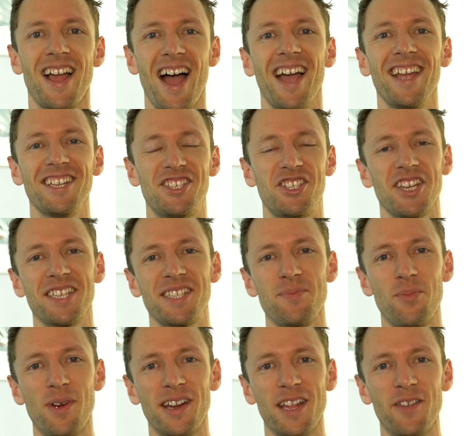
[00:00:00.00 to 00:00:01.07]
Hey, it's Justin
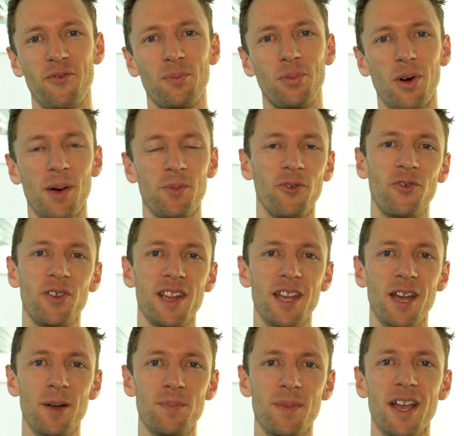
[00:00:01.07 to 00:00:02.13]
Brown here from Primal
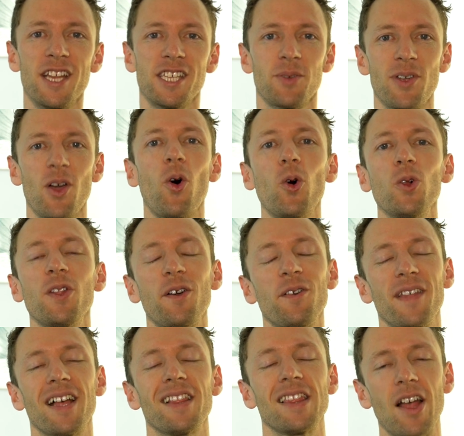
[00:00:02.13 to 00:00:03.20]
Video. So we all know
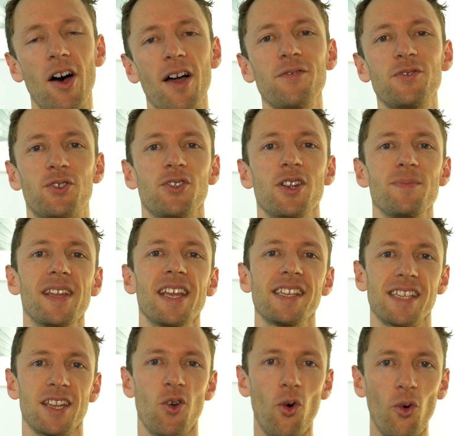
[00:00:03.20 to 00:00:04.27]
that live streaming
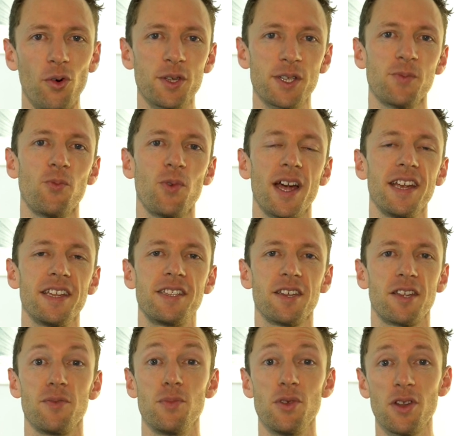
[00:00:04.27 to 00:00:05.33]
is an awesome way to
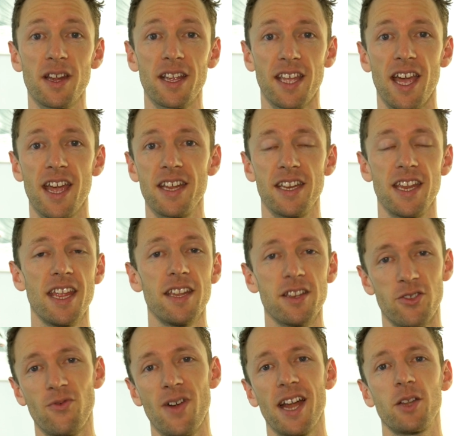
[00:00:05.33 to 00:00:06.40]
communicate and
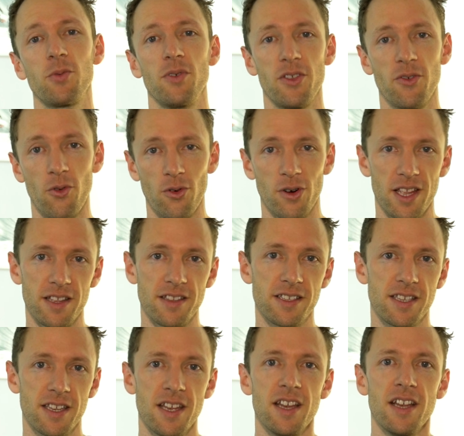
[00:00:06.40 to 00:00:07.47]
interact with your
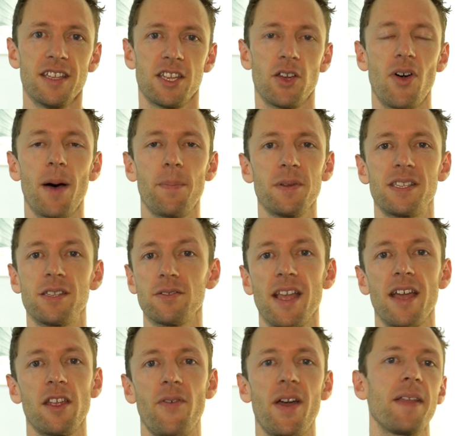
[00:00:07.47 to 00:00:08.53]
audience. So up until
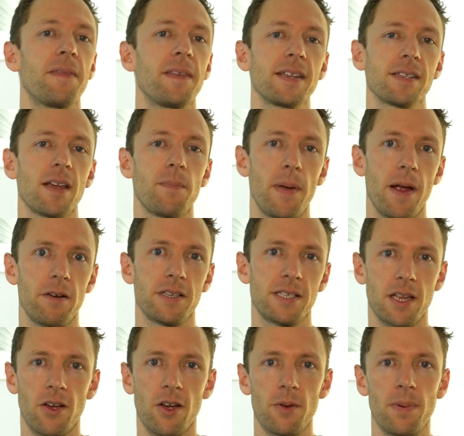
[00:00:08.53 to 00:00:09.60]
now, you've had things like
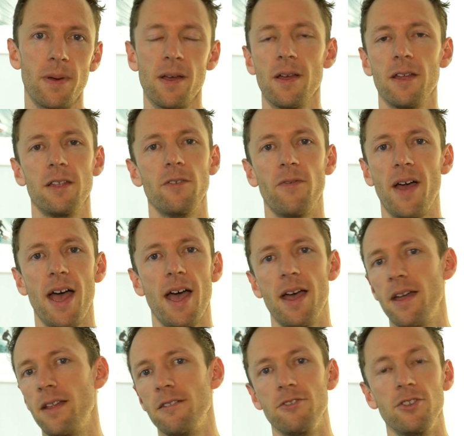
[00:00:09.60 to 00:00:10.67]
Periscope, you've
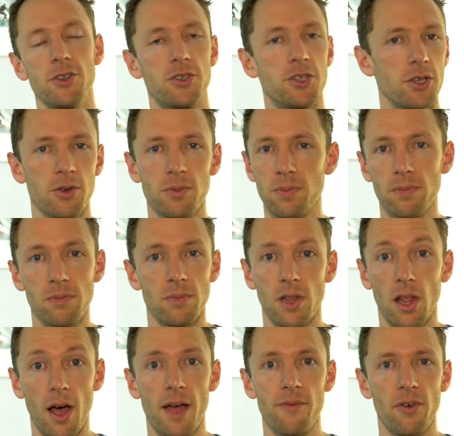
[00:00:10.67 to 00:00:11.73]
had YouTube
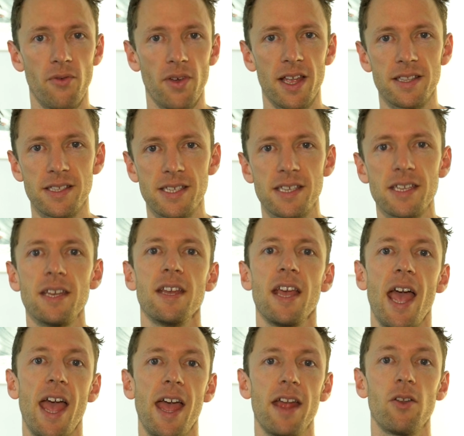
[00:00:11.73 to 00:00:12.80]
live events,
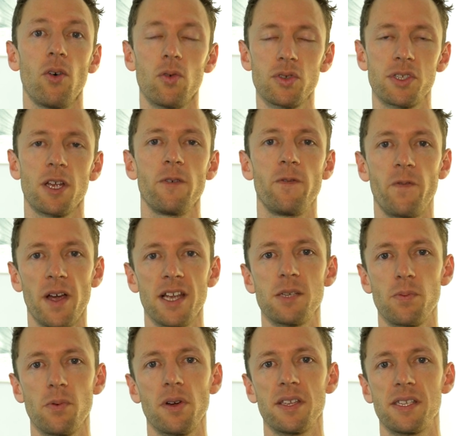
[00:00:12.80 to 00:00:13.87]
and also
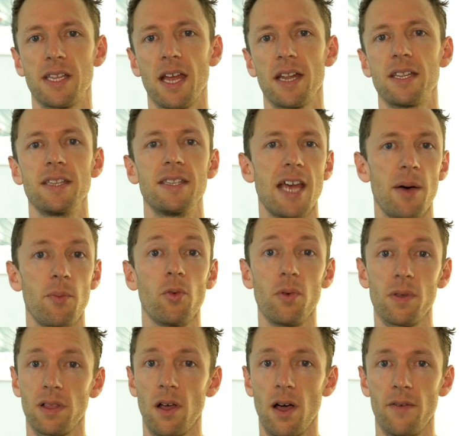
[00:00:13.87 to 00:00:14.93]
Facebook has started to dabble
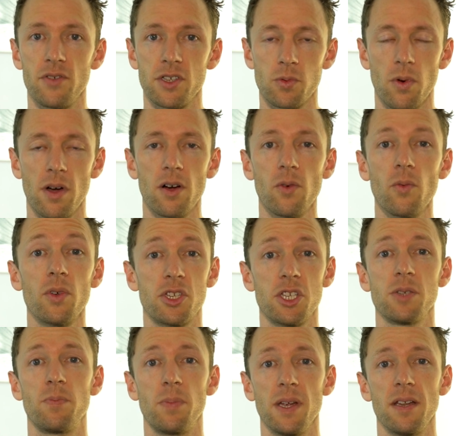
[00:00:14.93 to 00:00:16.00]
with live as well, which
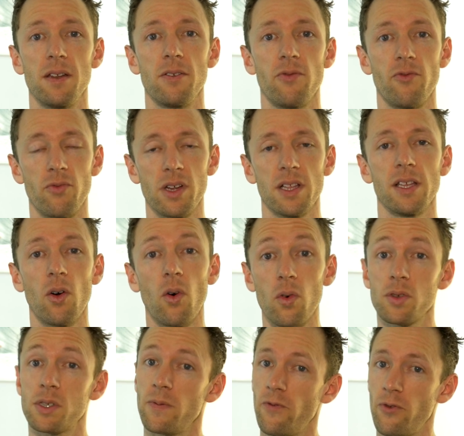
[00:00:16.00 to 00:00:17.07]
has been really
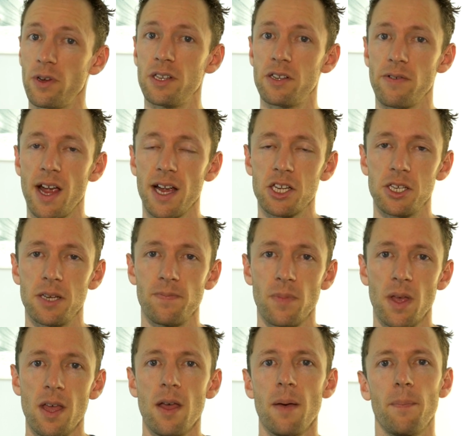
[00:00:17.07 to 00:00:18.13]
awesome for interaction.
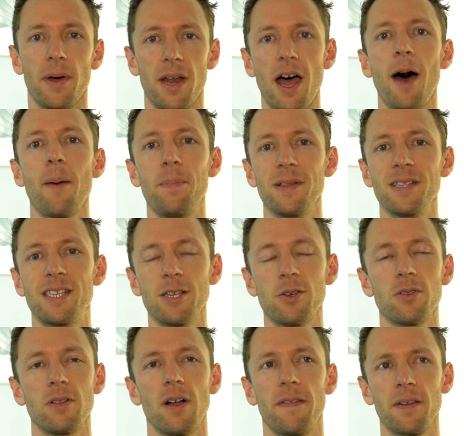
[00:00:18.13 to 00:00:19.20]
But up
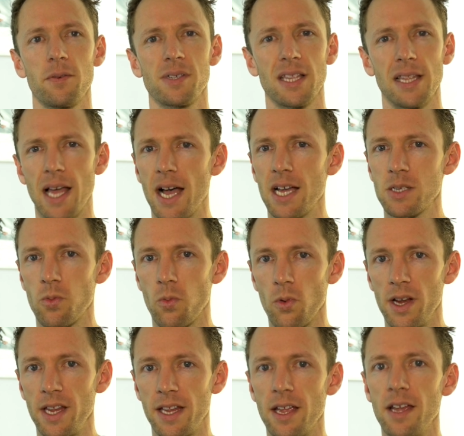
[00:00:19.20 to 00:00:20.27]
until, I think it was last
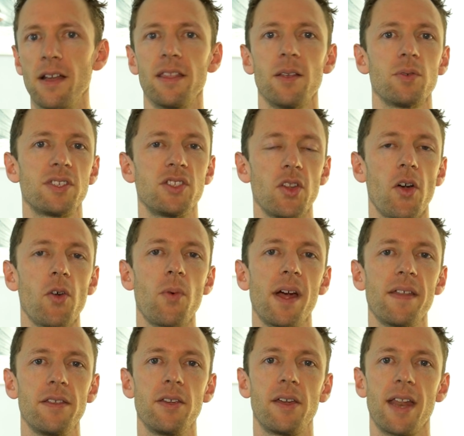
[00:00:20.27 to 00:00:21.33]
week, there was no
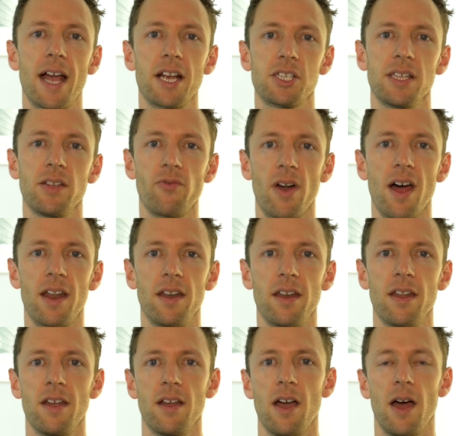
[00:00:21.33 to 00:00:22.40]
way that you could actually
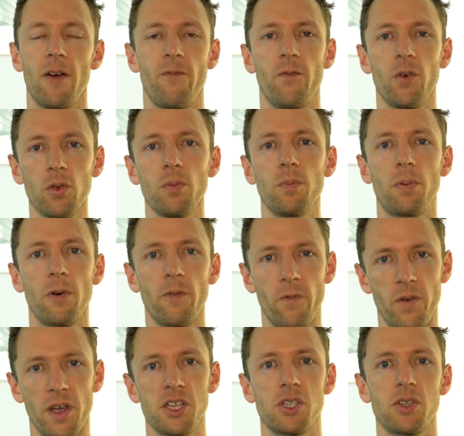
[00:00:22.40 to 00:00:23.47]
run a full
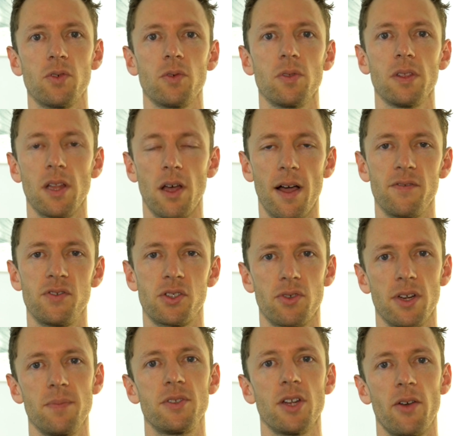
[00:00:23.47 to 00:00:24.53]
professional live
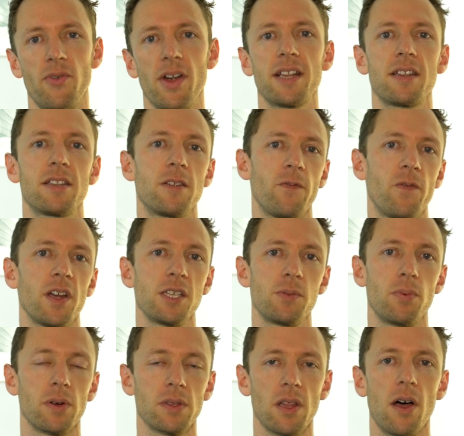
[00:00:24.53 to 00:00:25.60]
stream direct to
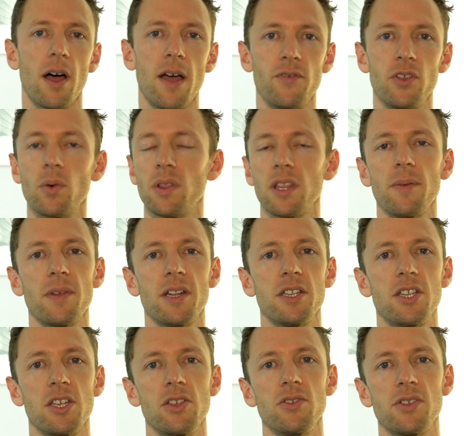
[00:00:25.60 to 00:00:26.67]
Facebook Live. You were limited
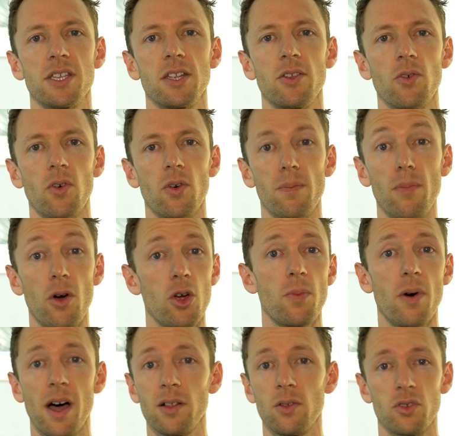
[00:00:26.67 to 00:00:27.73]
to using your
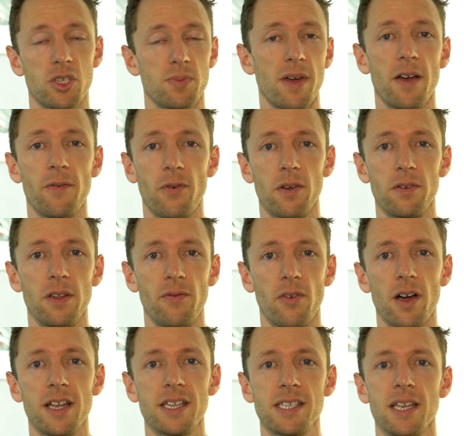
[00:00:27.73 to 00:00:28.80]
mobile or smartphone
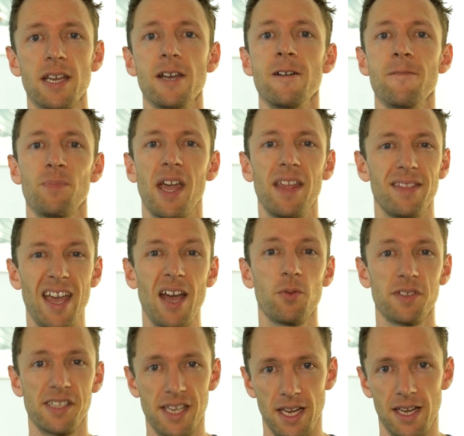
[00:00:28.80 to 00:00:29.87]
device, and that
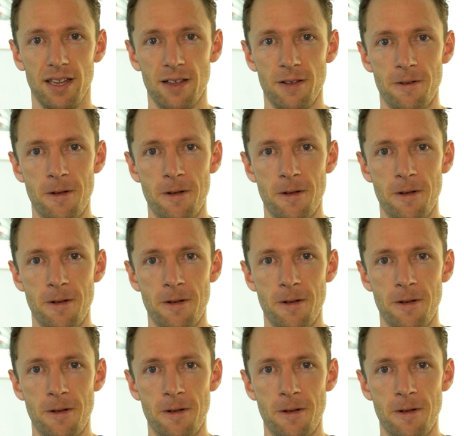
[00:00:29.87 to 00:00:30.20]
was it.